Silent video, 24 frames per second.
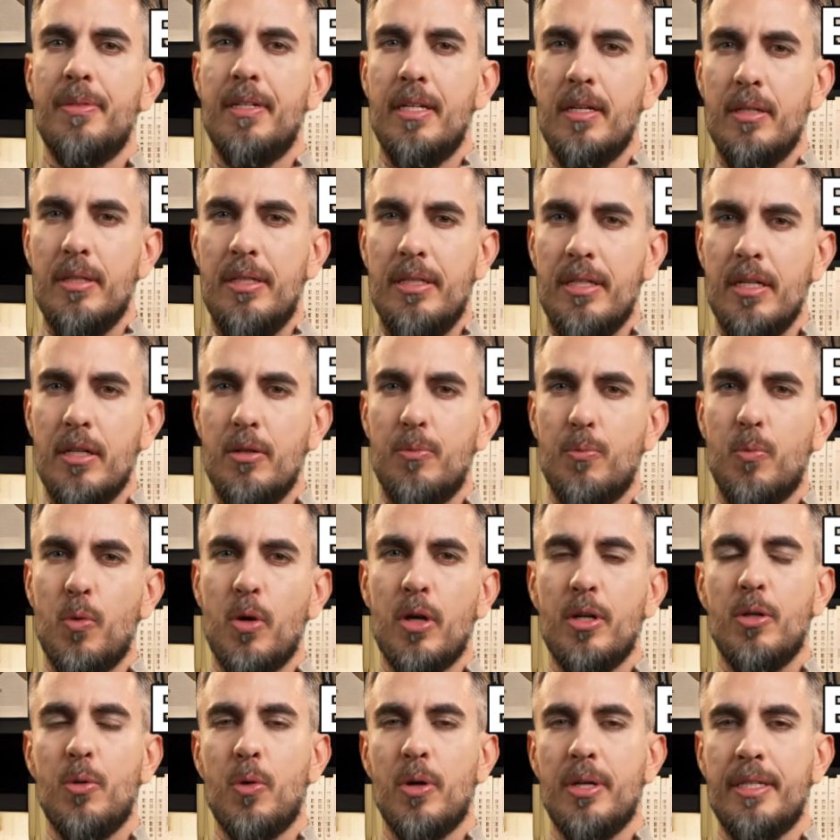Use curved
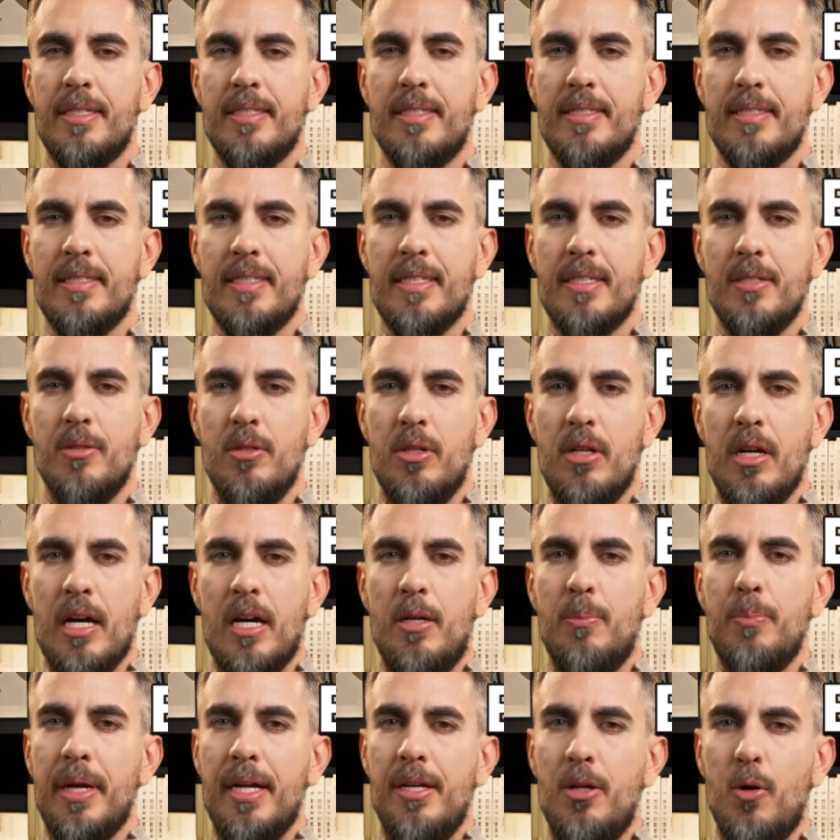walkways instead of
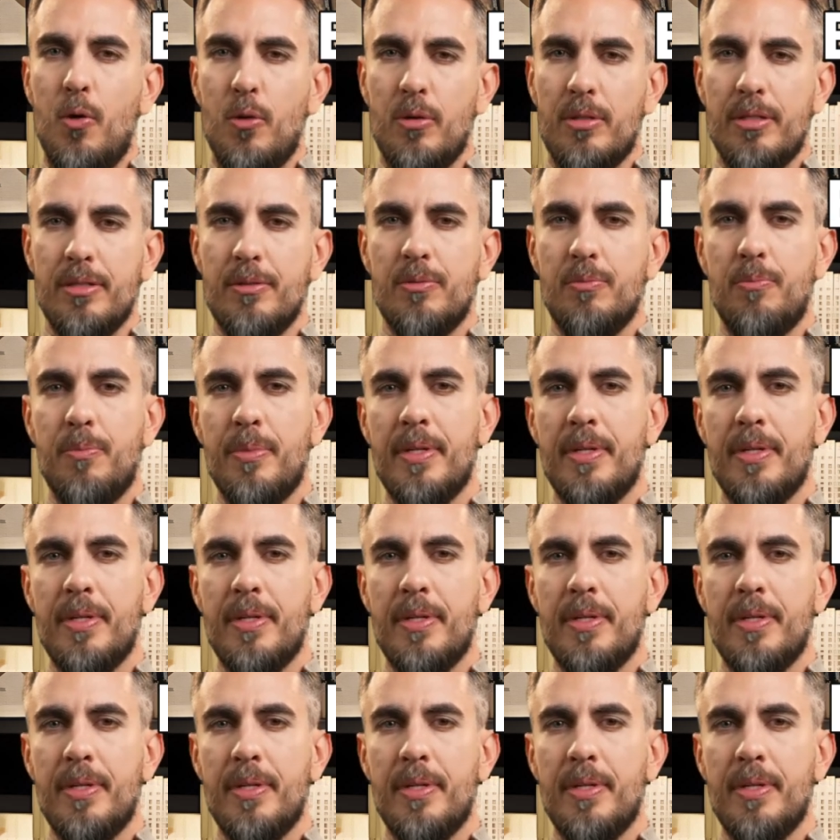sharp angles.